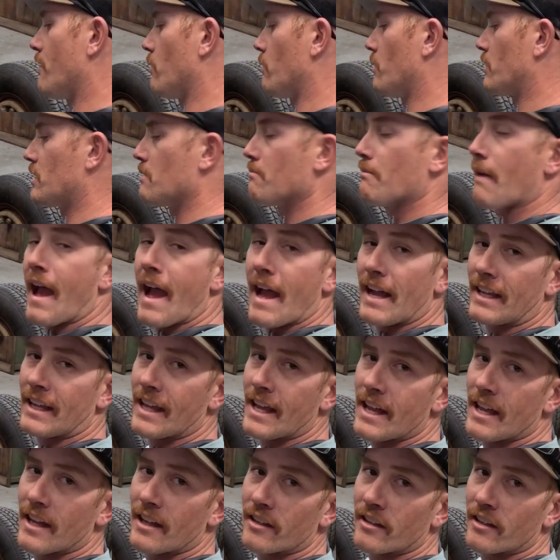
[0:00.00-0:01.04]
it with the back
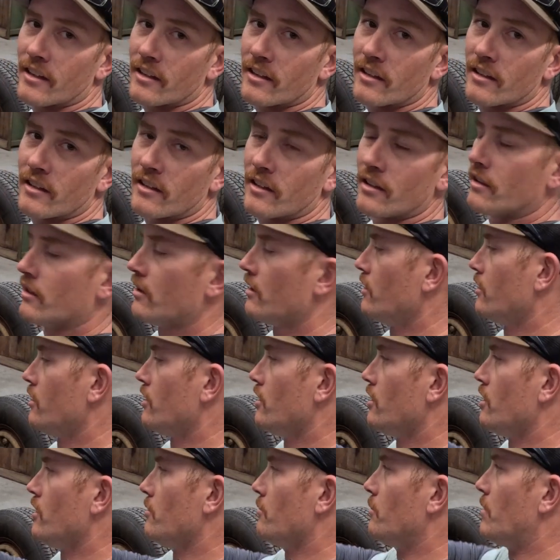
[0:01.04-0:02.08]
end.
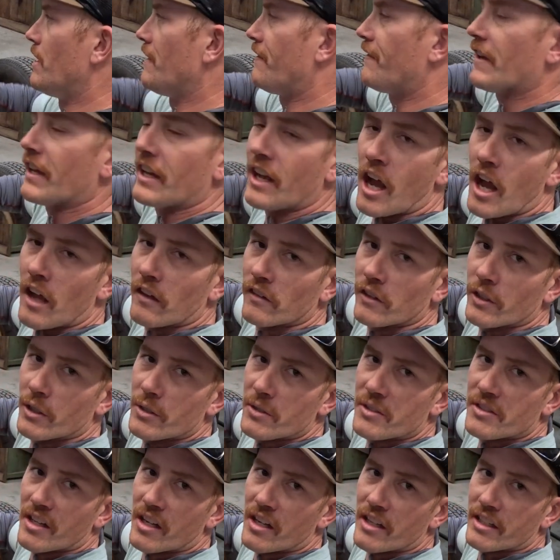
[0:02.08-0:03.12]
But if it got
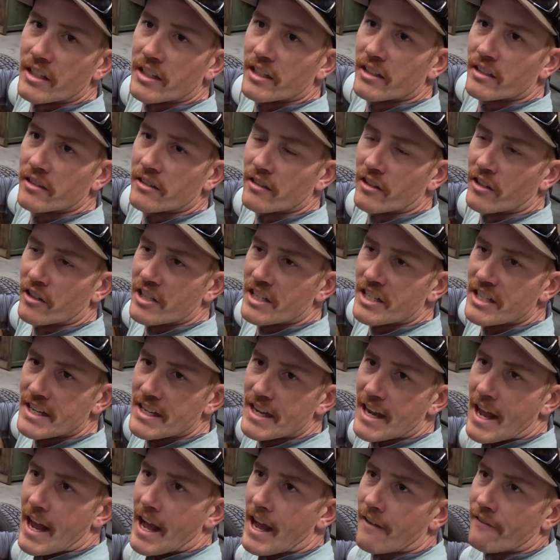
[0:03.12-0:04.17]
loose on you, or you
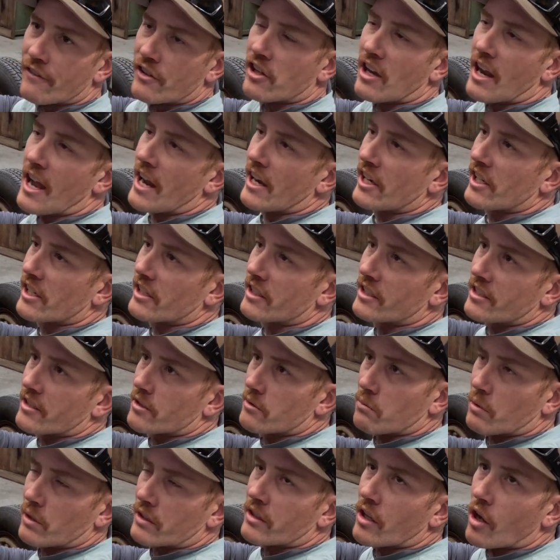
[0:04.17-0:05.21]
didn't have traction,
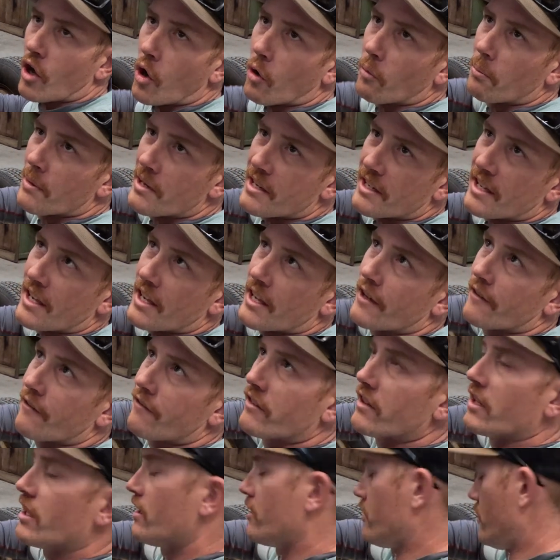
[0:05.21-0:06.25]
because with the open diff,
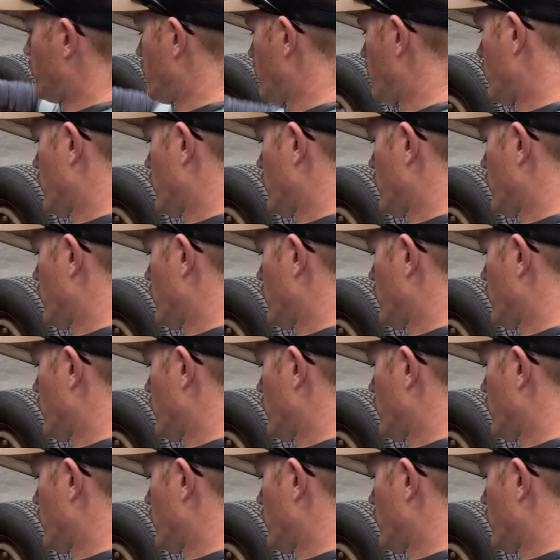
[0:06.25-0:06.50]
then